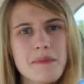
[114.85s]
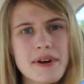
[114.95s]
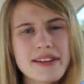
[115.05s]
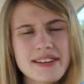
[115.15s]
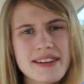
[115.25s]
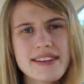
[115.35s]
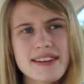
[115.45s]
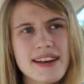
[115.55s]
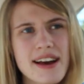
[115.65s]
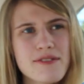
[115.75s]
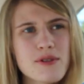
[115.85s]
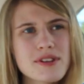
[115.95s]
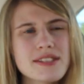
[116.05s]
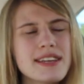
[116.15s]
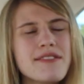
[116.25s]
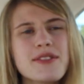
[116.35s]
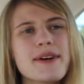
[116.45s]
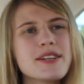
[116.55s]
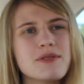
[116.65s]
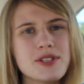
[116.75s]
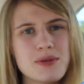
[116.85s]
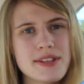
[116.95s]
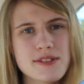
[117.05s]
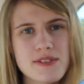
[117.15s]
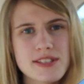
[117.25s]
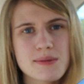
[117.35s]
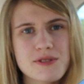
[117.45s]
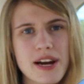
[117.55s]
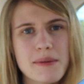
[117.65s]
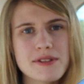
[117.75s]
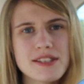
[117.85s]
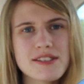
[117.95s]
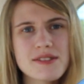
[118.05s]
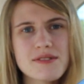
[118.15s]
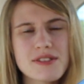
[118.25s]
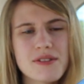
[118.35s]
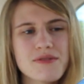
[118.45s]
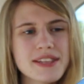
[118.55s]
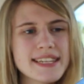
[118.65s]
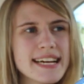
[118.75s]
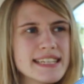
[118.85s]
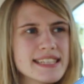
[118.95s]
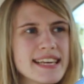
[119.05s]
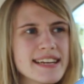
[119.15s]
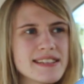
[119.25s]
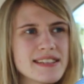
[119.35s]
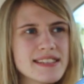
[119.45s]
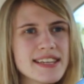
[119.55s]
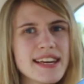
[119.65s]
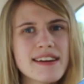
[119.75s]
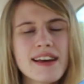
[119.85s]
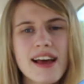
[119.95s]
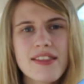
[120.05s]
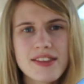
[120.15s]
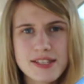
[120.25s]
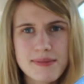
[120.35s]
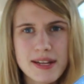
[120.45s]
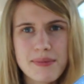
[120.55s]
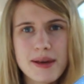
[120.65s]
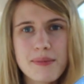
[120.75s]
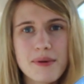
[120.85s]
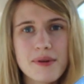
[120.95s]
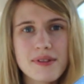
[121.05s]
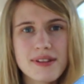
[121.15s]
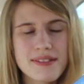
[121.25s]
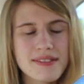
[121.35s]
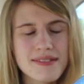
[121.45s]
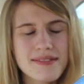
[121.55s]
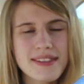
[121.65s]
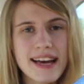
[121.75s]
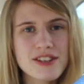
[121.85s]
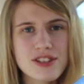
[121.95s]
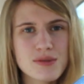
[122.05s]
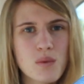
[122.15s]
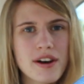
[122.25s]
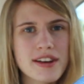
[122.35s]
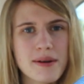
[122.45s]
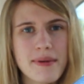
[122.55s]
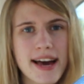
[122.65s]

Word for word: But of course, even though I don't do this for the subscribers, it's still a really nice thing to see this many people that just want to come